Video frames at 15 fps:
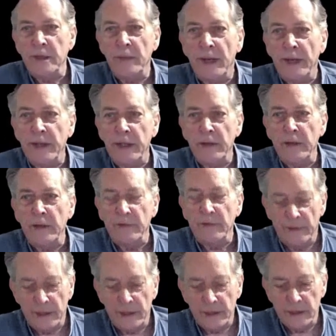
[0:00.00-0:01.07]
about the
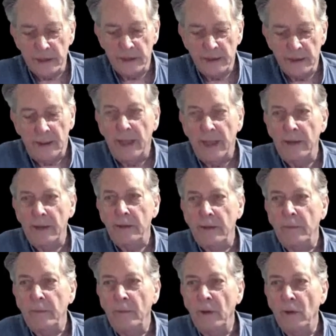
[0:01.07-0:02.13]
universe. And
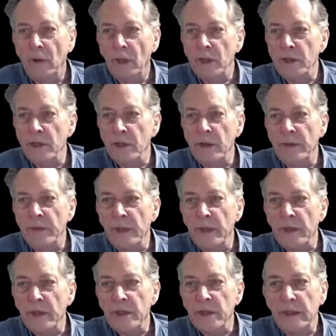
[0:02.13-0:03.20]
we all listen to him
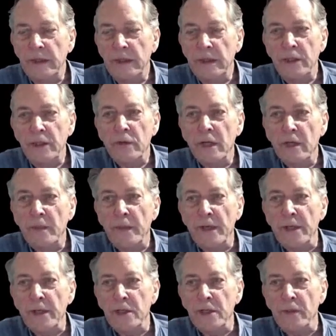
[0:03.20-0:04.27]
because he's quite a
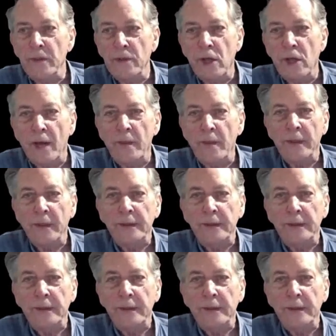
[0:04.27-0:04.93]
personable chap.